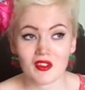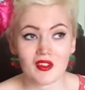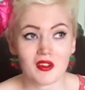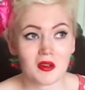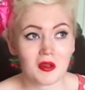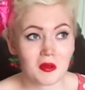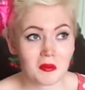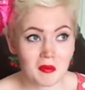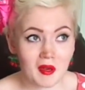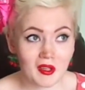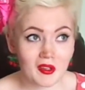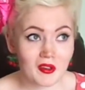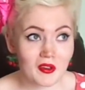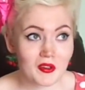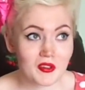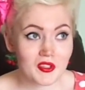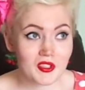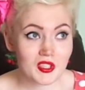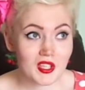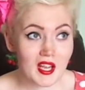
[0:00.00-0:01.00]
Oh my
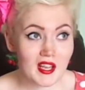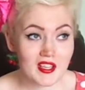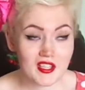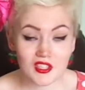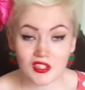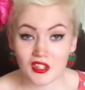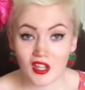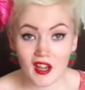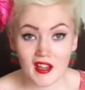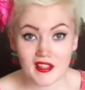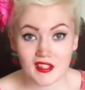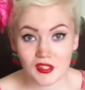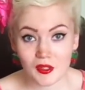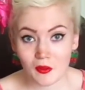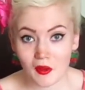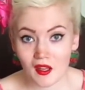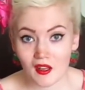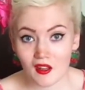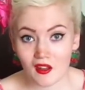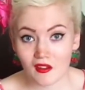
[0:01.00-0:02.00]
gosh, as you guys know,
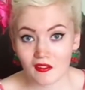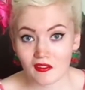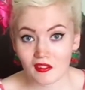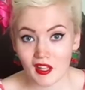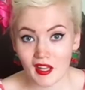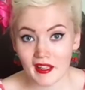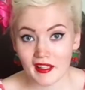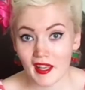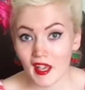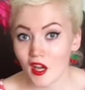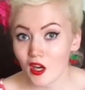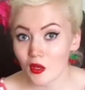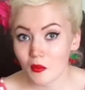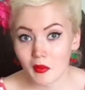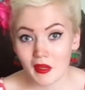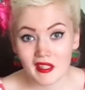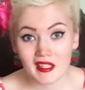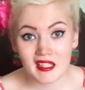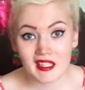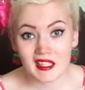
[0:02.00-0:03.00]
I love like
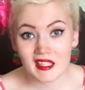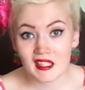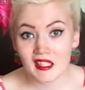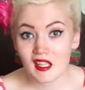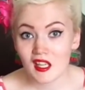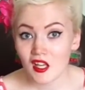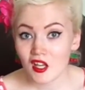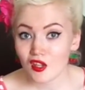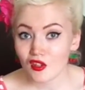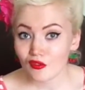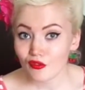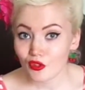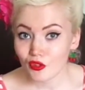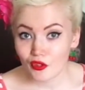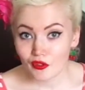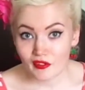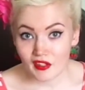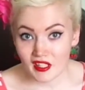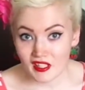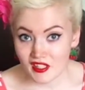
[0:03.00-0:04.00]
Hellbunny,
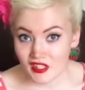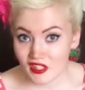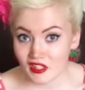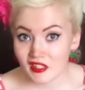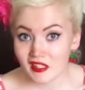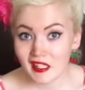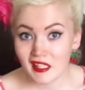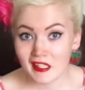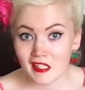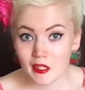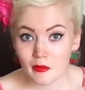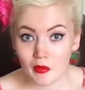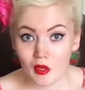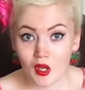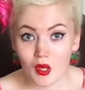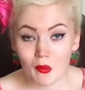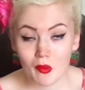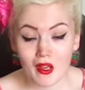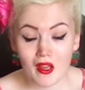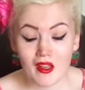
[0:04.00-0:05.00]
Ruda Vixen, Lindy
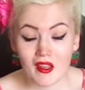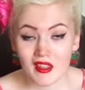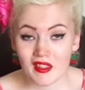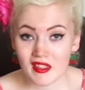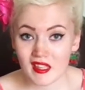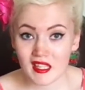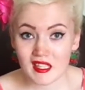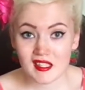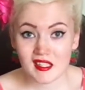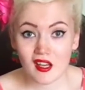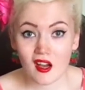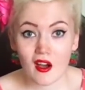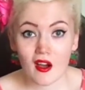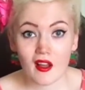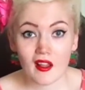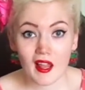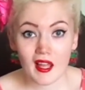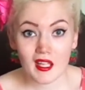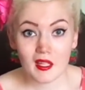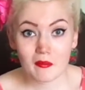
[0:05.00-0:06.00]
Bop. These are
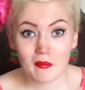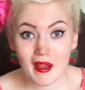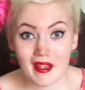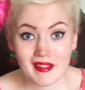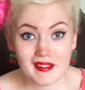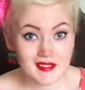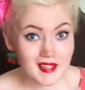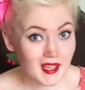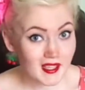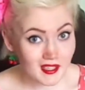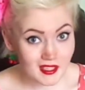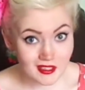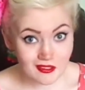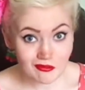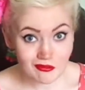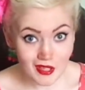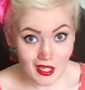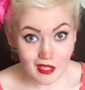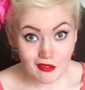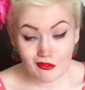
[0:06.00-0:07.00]
like my second
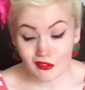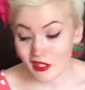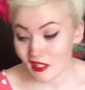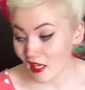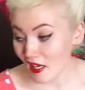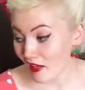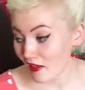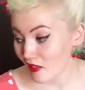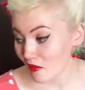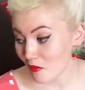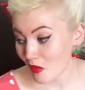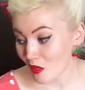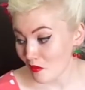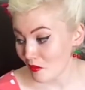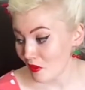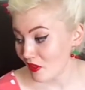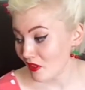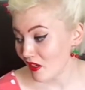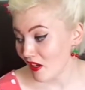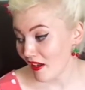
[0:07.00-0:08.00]
favourite at the
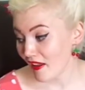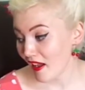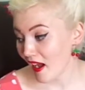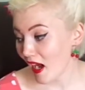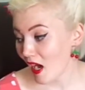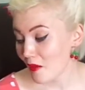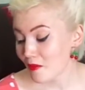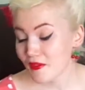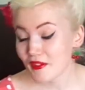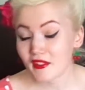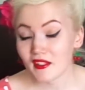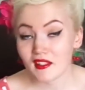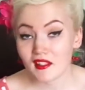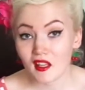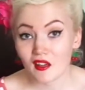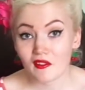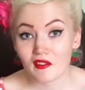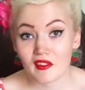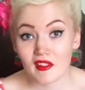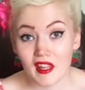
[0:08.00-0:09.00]
moment. I absolutely
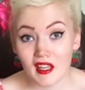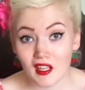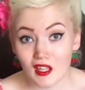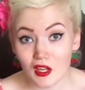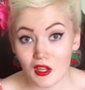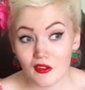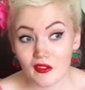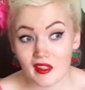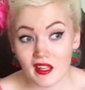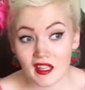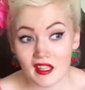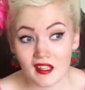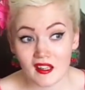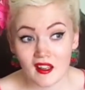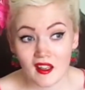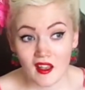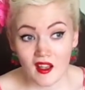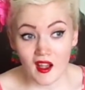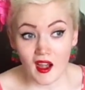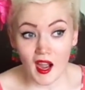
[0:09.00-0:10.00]
love their clothing.
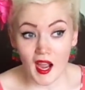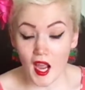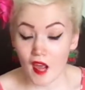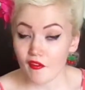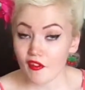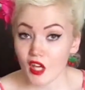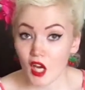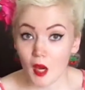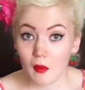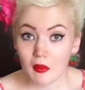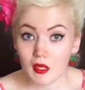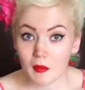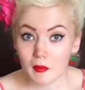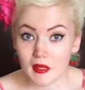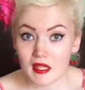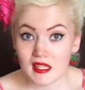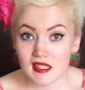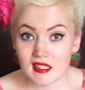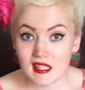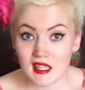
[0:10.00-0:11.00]
I have a couple of
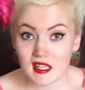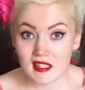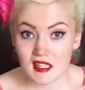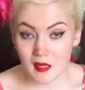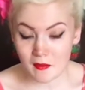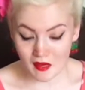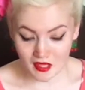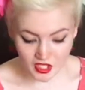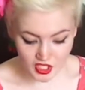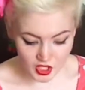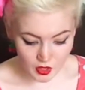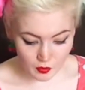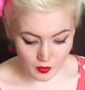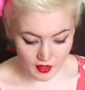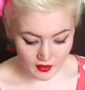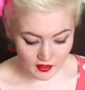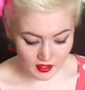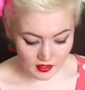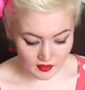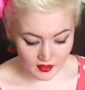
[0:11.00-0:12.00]
pieces. I'm actually
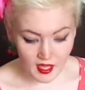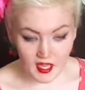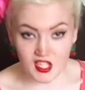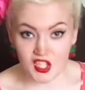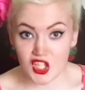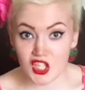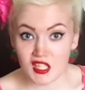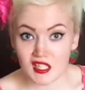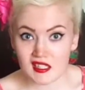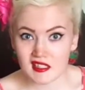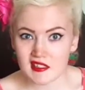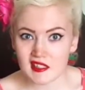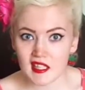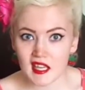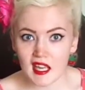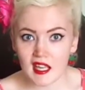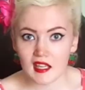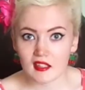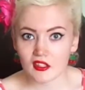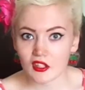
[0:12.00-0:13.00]
wearing their jeans
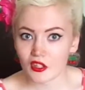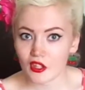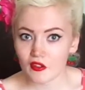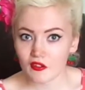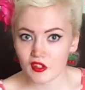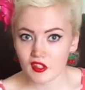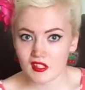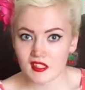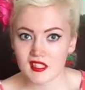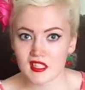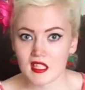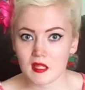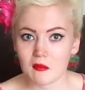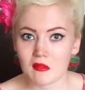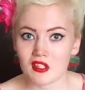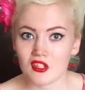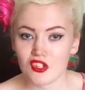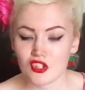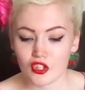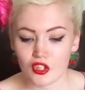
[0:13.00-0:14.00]
today. I don't know if you can see them
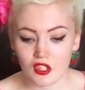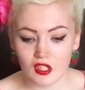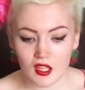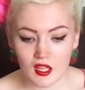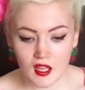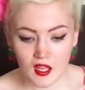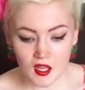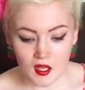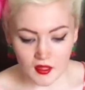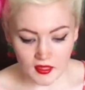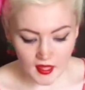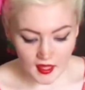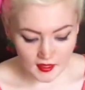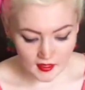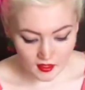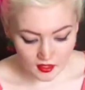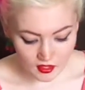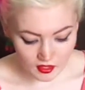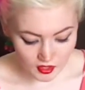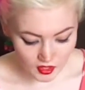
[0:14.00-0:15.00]
in the shop. They're
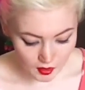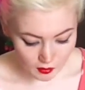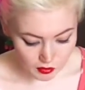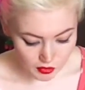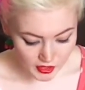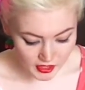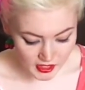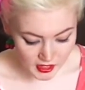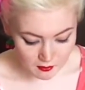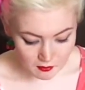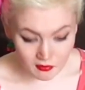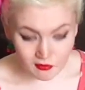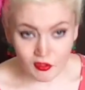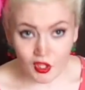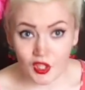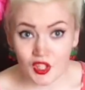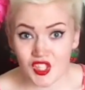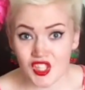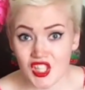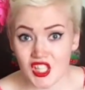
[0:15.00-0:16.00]
the Capri
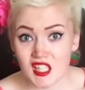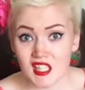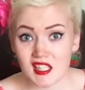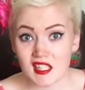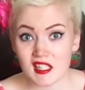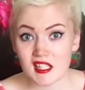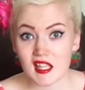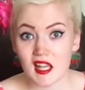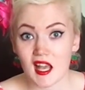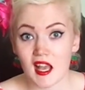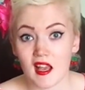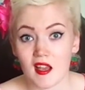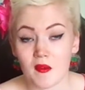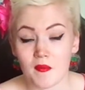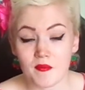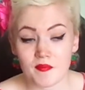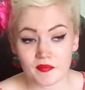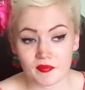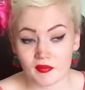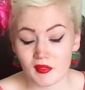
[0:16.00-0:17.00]
Maroon jeans,
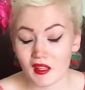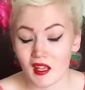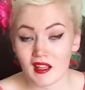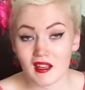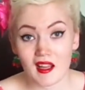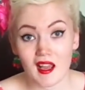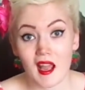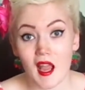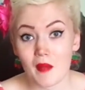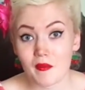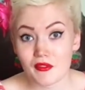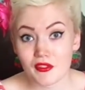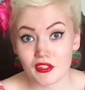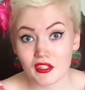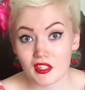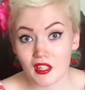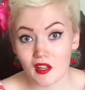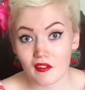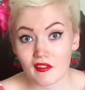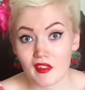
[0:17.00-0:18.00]
and I
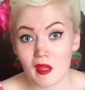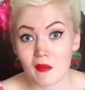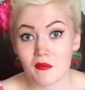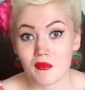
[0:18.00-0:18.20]
absolutely love them.